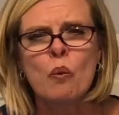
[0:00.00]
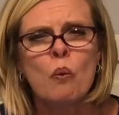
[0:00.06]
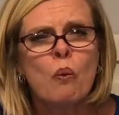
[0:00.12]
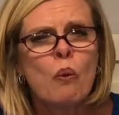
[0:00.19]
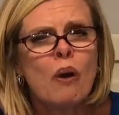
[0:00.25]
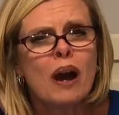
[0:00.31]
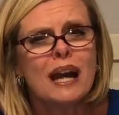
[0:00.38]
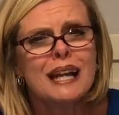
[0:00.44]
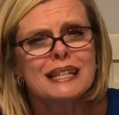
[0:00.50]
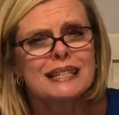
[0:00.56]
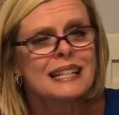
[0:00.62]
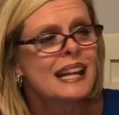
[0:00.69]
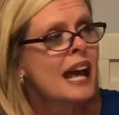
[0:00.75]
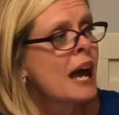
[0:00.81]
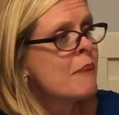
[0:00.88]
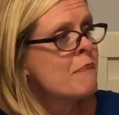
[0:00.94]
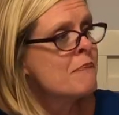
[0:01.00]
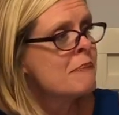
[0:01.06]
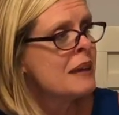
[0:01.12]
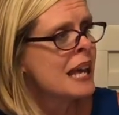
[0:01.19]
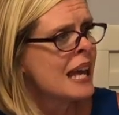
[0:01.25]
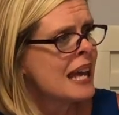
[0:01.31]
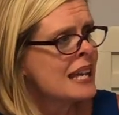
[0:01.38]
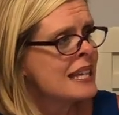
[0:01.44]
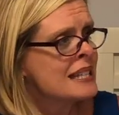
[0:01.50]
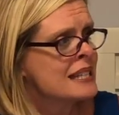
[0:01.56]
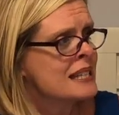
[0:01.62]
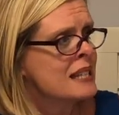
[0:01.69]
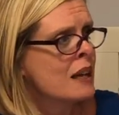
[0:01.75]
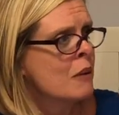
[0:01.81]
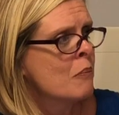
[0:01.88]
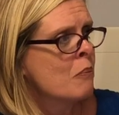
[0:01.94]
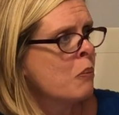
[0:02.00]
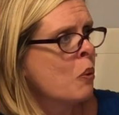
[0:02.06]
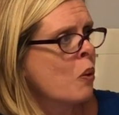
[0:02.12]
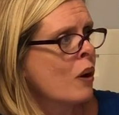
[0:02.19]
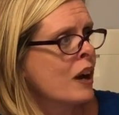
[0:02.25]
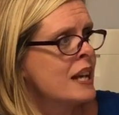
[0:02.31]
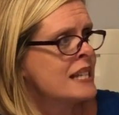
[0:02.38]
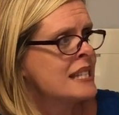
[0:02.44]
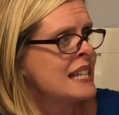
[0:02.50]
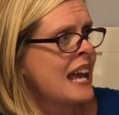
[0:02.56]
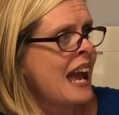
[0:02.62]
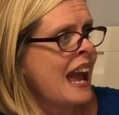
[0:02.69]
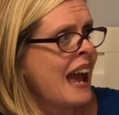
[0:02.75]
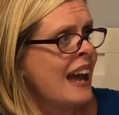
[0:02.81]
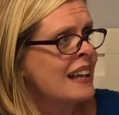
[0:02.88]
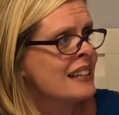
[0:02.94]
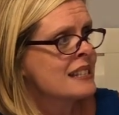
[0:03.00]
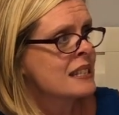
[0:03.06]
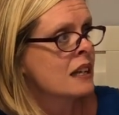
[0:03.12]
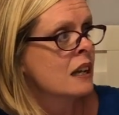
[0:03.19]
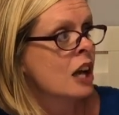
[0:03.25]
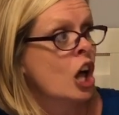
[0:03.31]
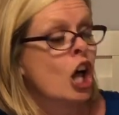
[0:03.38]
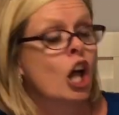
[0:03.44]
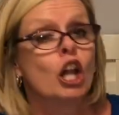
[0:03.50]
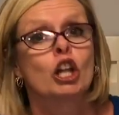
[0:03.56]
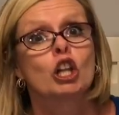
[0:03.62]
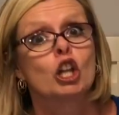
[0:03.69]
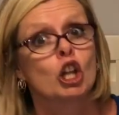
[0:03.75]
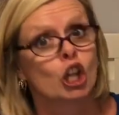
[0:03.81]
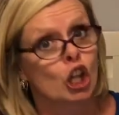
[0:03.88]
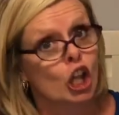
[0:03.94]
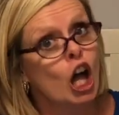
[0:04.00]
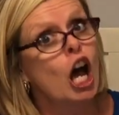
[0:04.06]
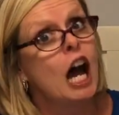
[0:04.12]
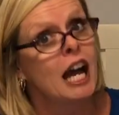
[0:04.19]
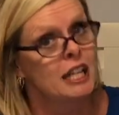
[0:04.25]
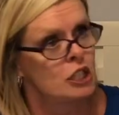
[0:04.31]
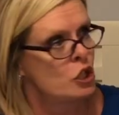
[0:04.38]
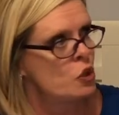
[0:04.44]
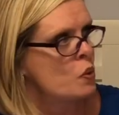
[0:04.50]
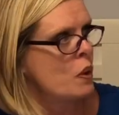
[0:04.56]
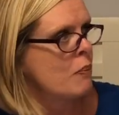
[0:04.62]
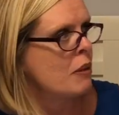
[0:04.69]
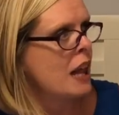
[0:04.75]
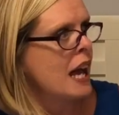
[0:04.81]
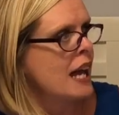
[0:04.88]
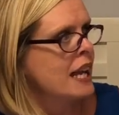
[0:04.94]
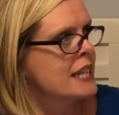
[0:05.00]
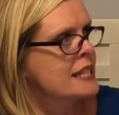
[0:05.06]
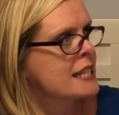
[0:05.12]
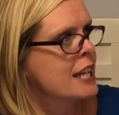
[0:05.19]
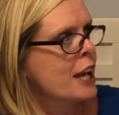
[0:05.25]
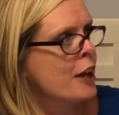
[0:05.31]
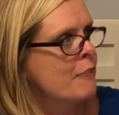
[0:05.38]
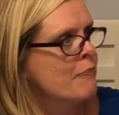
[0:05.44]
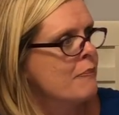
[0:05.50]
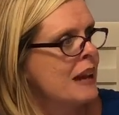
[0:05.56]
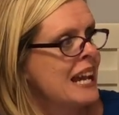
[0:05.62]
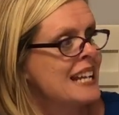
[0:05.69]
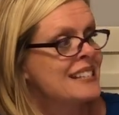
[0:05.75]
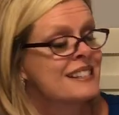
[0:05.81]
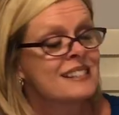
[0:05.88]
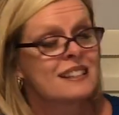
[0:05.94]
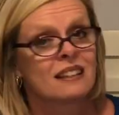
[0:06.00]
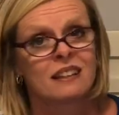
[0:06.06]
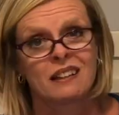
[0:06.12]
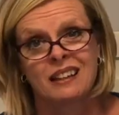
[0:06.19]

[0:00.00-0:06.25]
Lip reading: What did I miss? Boris asked. Lots, replied his cub mates.